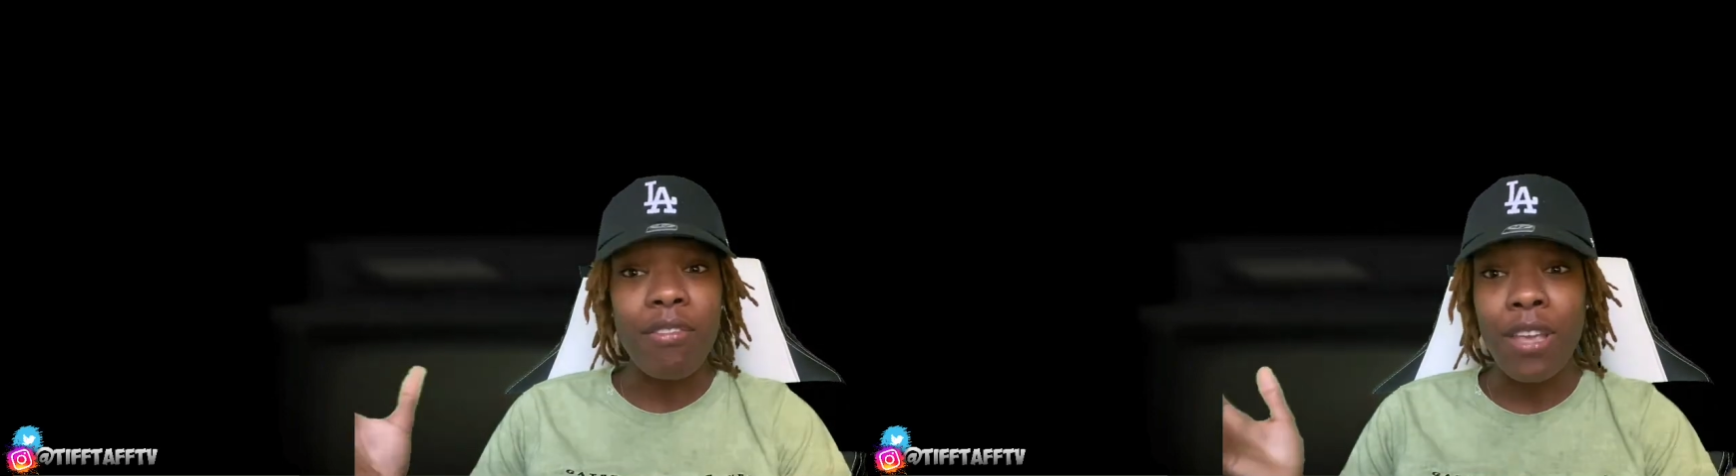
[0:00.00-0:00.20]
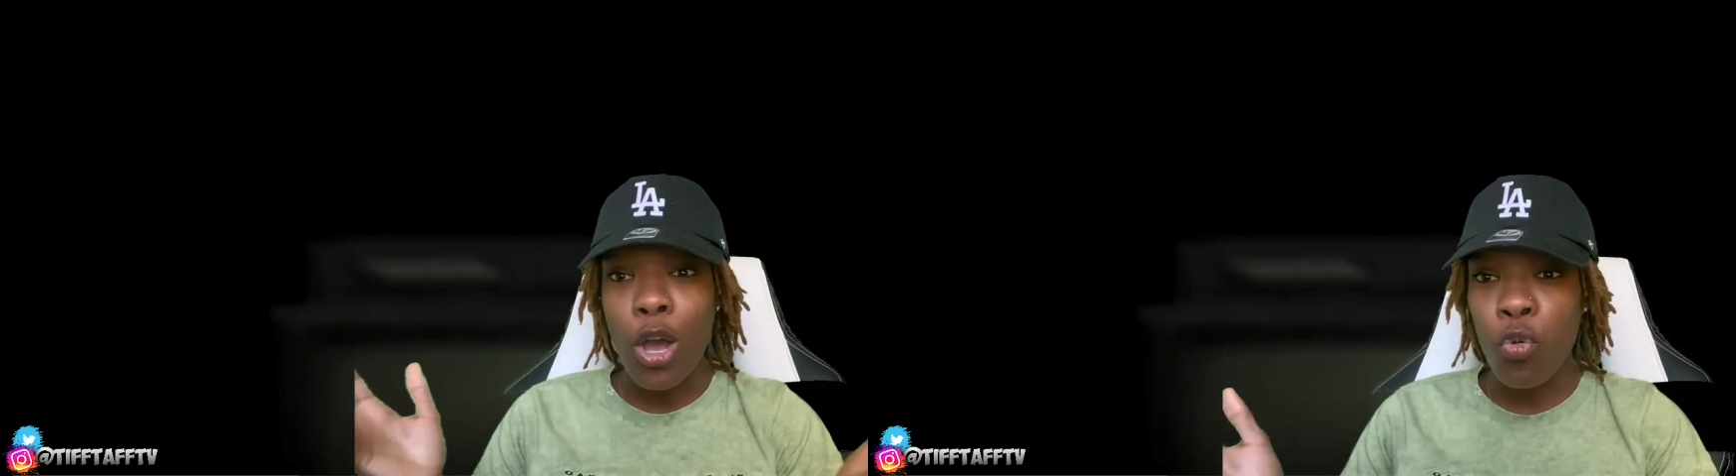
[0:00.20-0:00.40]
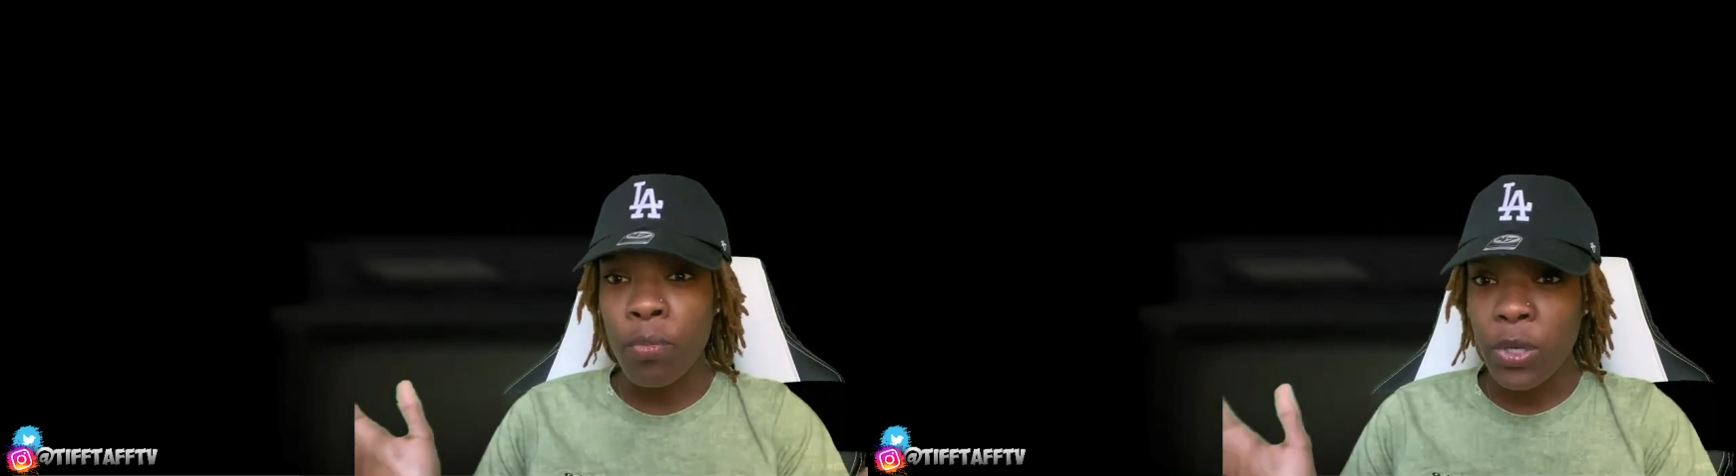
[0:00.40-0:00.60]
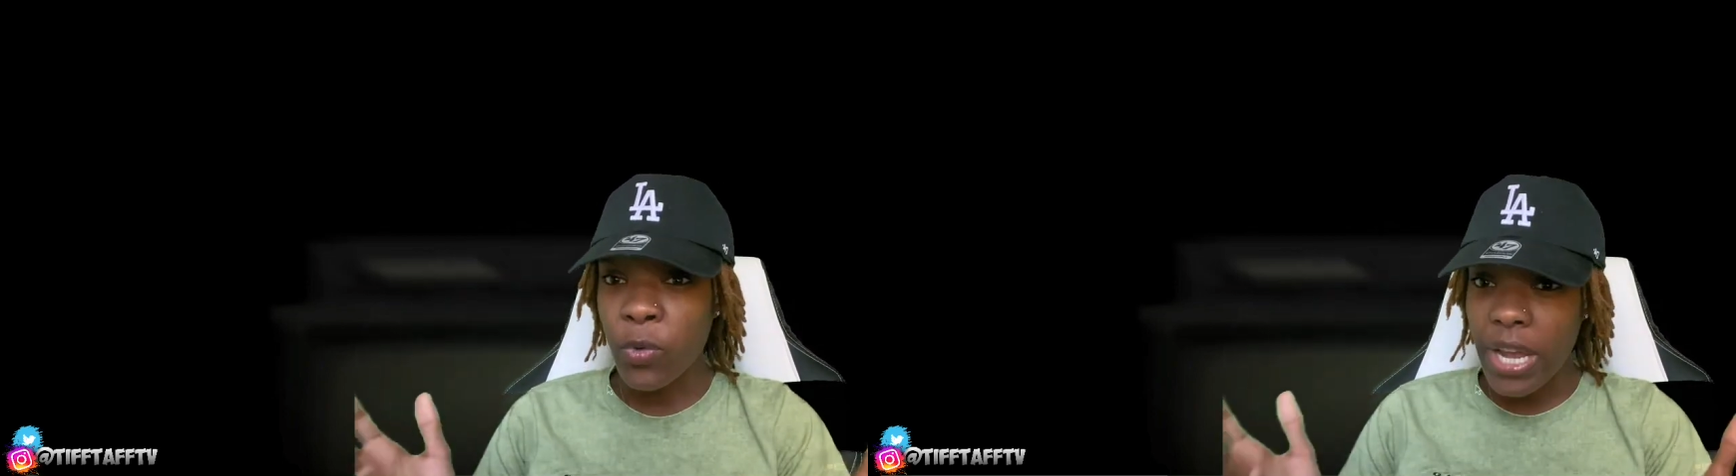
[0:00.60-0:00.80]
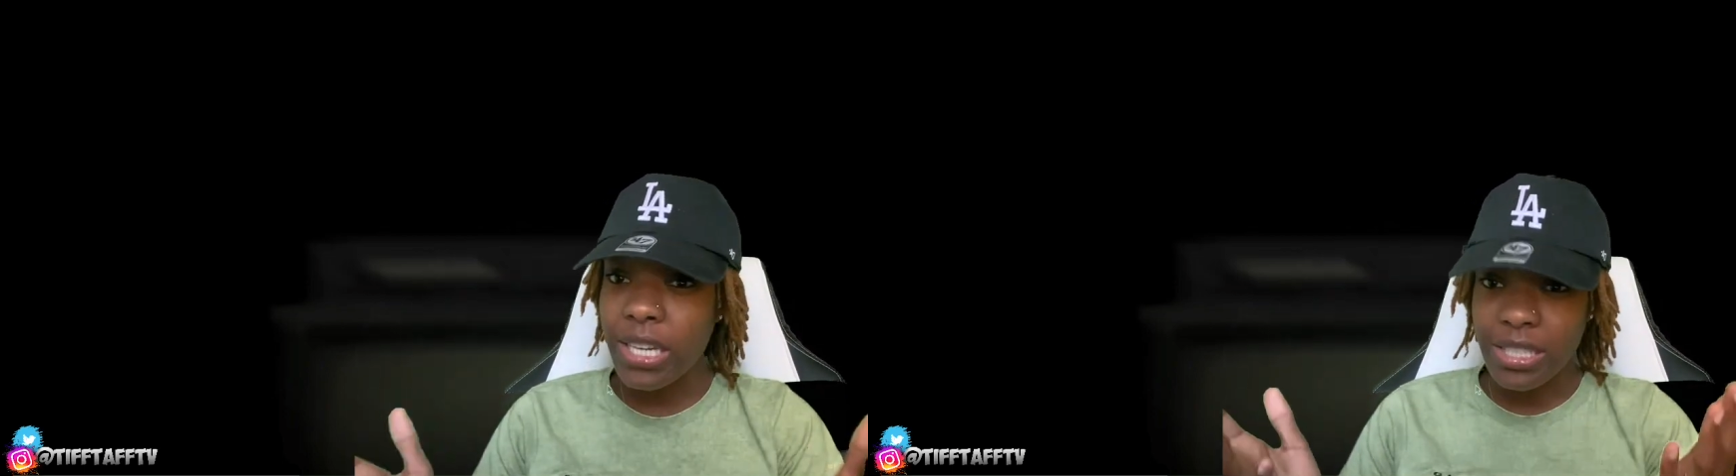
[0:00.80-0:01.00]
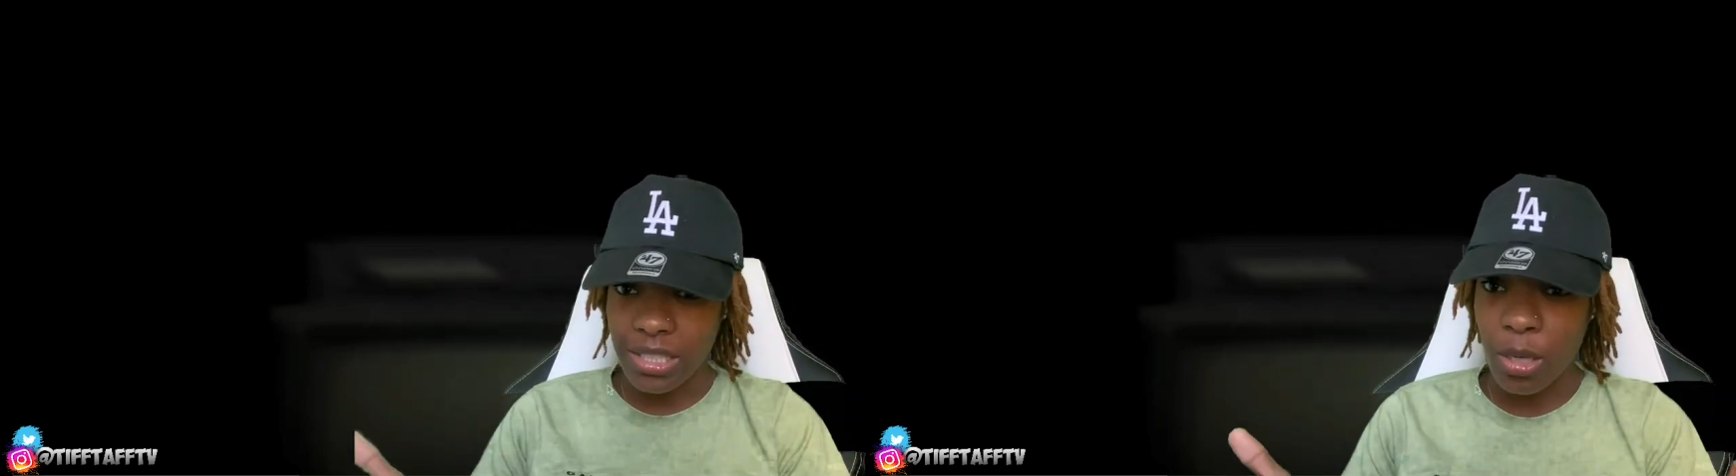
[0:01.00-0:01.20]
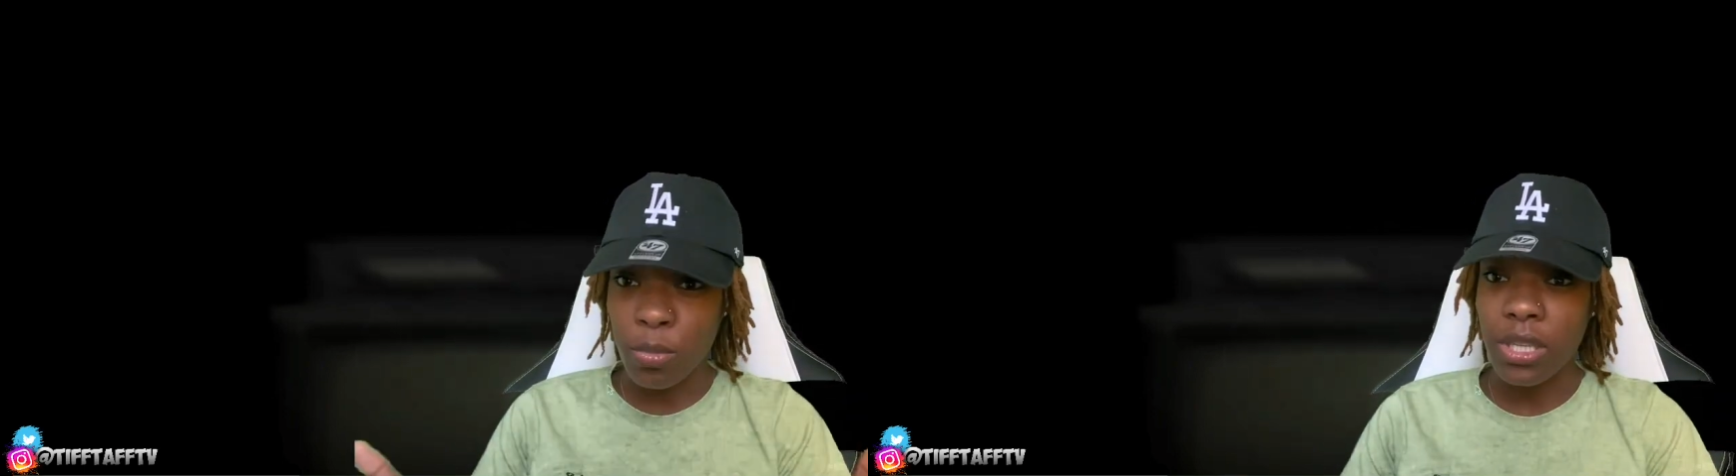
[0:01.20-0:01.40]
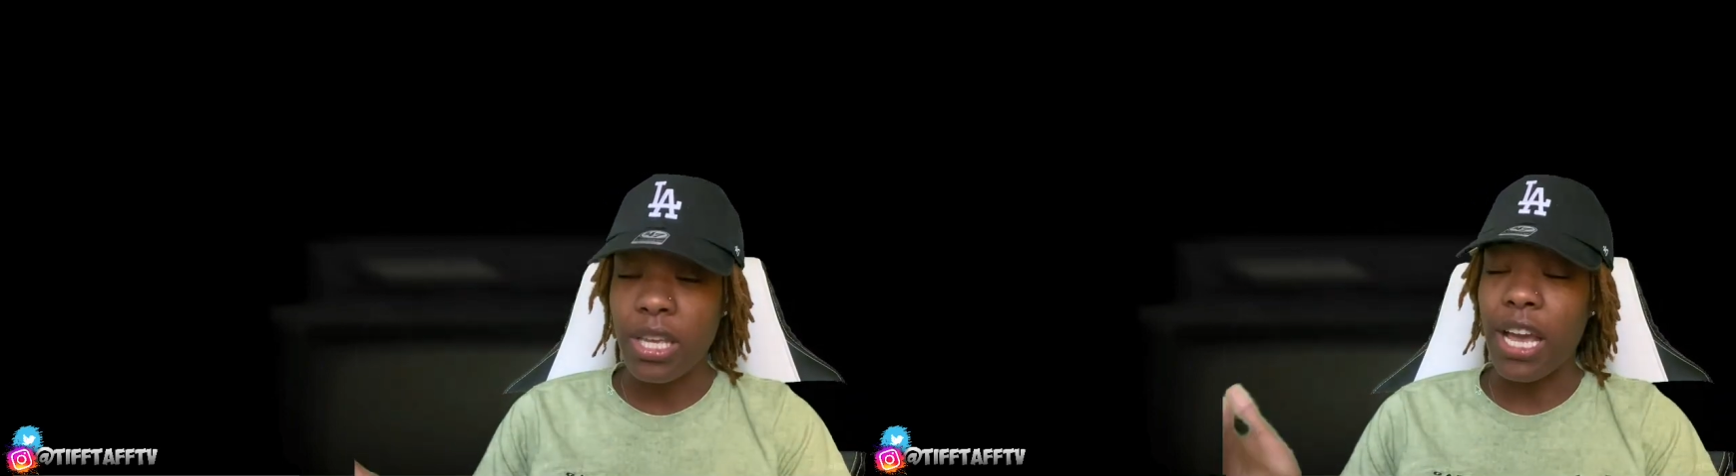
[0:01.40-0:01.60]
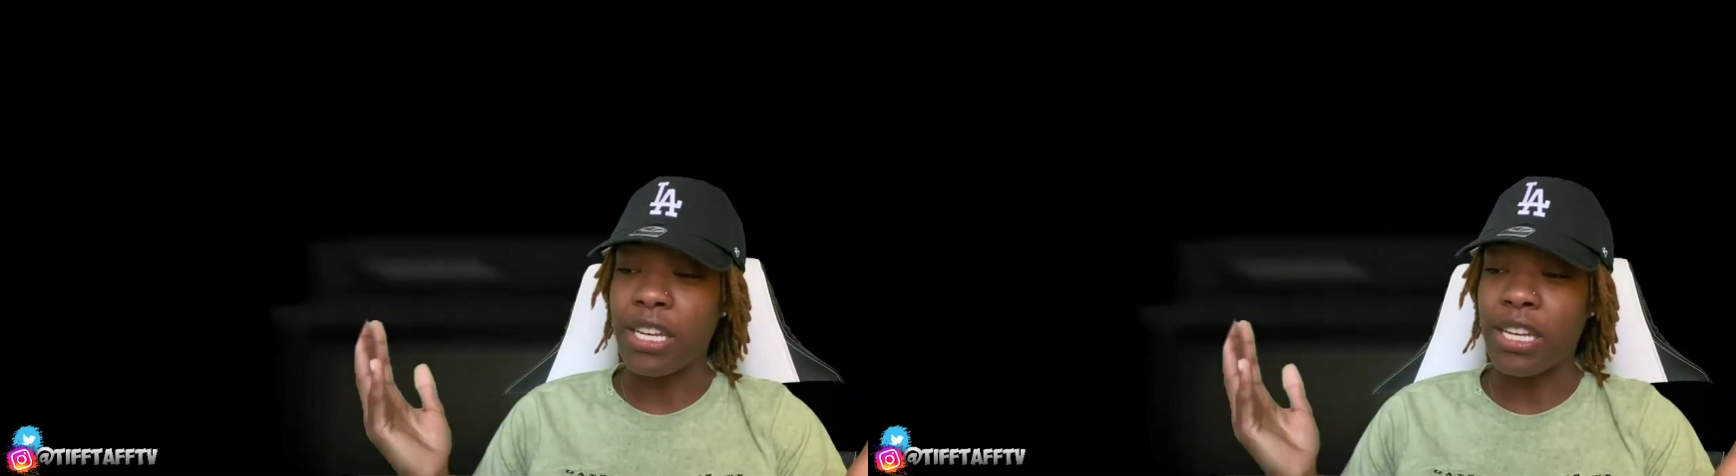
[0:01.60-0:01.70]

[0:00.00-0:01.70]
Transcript: If y'all want me to react to something,